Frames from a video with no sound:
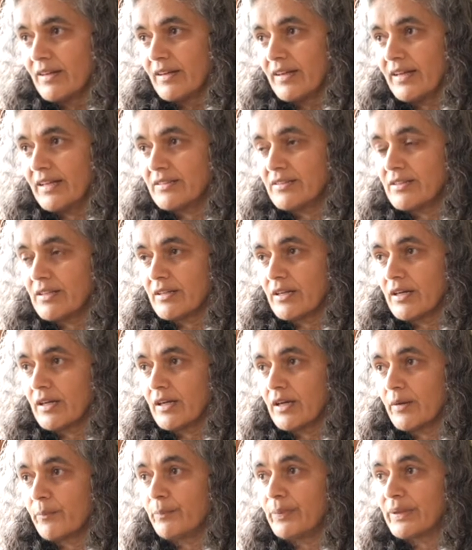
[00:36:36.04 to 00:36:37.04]
And
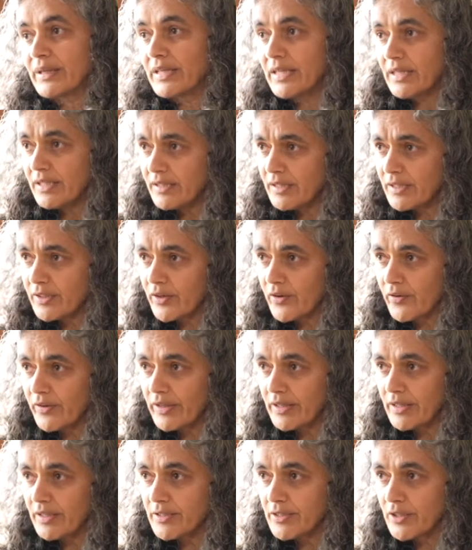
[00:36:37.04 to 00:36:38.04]
a beginner
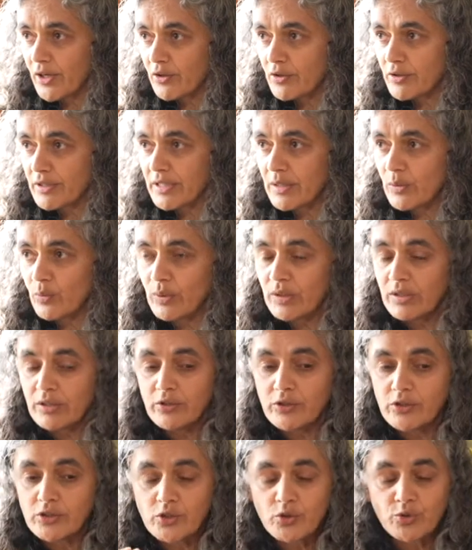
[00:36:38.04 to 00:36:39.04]
Kriya Yogi will
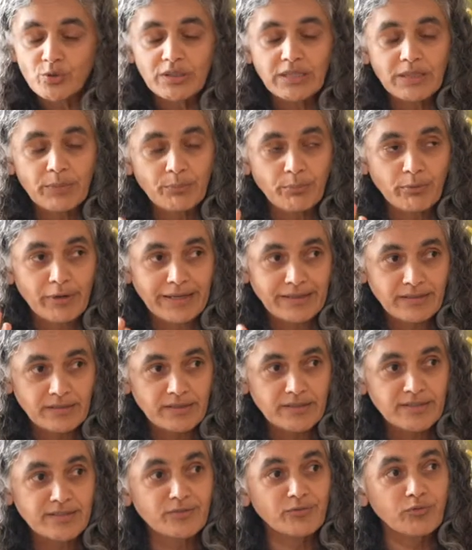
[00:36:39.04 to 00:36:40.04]
usually
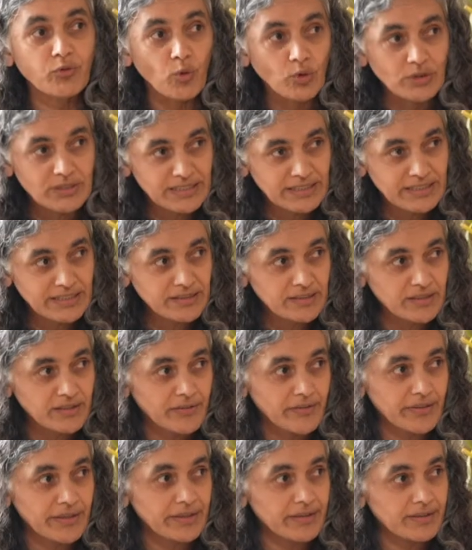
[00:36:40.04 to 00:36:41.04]
practice 14
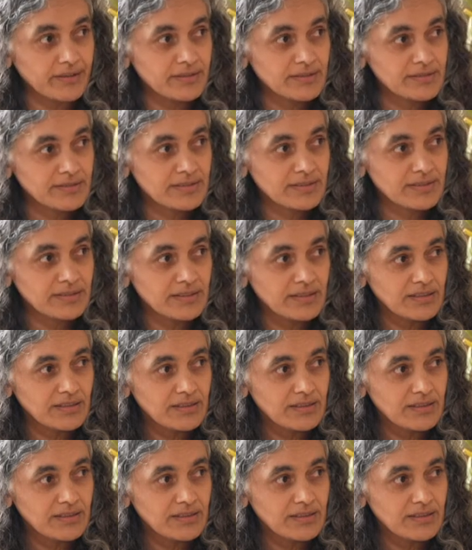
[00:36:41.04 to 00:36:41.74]
Kriyas